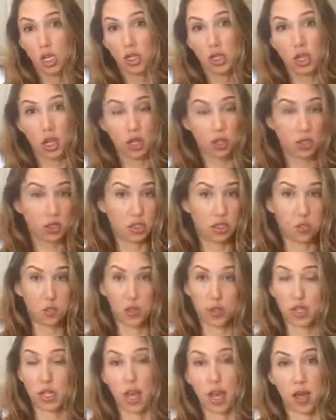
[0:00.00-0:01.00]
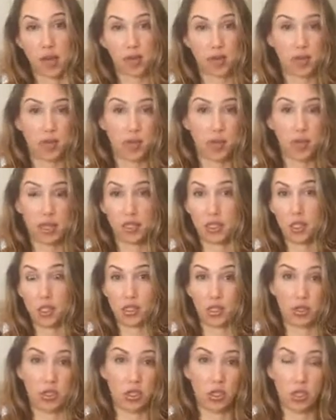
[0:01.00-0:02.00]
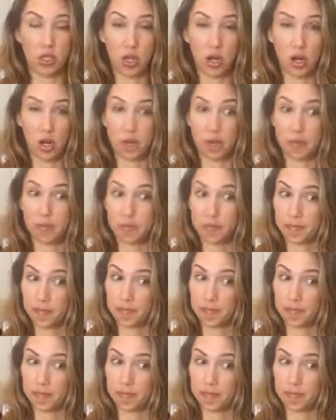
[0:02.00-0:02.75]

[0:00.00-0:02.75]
lawyers are supposed to have my best interests at heart.